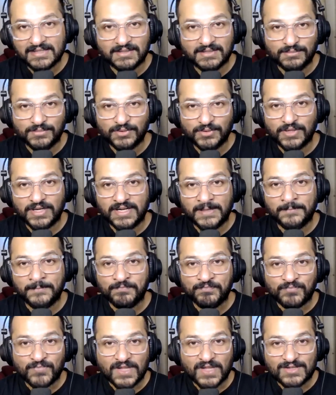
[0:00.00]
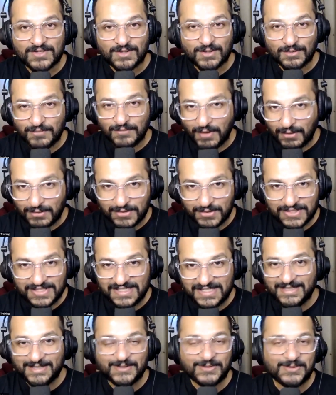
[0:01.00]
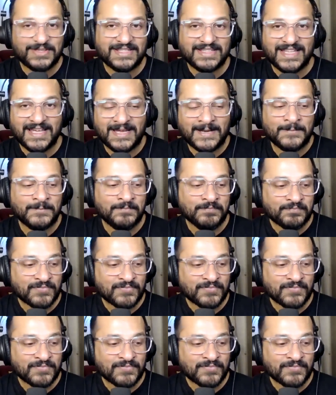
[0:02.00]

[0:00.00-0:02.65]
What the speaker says: community. So look forward to seeing you in there.